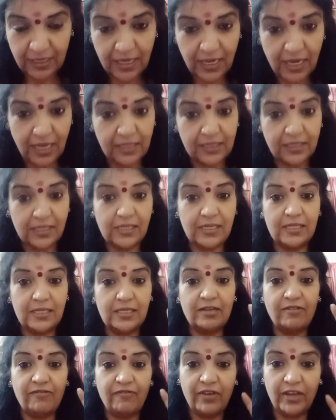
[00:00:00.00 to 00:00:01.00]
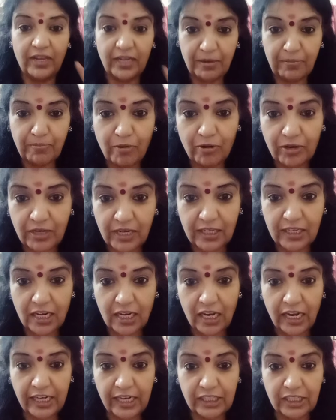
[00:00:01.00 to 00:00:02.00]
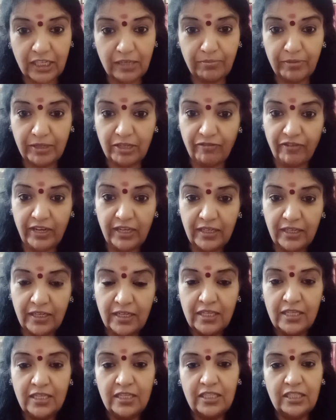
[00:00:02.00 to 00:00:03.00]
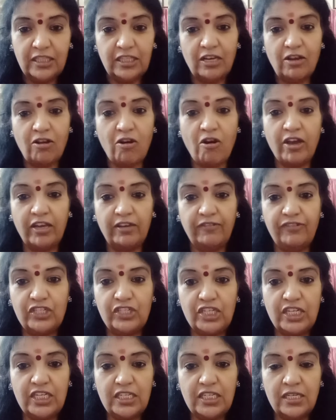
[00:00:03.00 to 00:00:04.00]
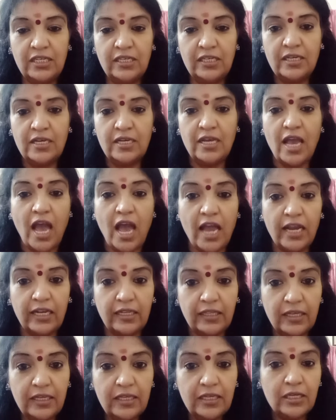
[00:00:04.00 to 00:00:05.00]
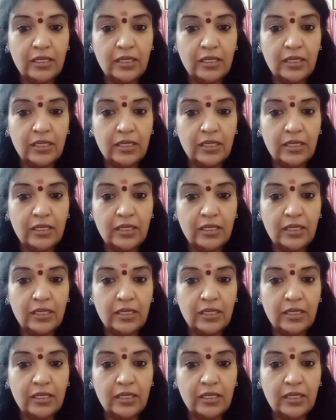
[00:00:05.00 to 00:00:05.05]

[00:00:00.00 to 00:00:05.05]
And this is a very important relation between the coefficient and the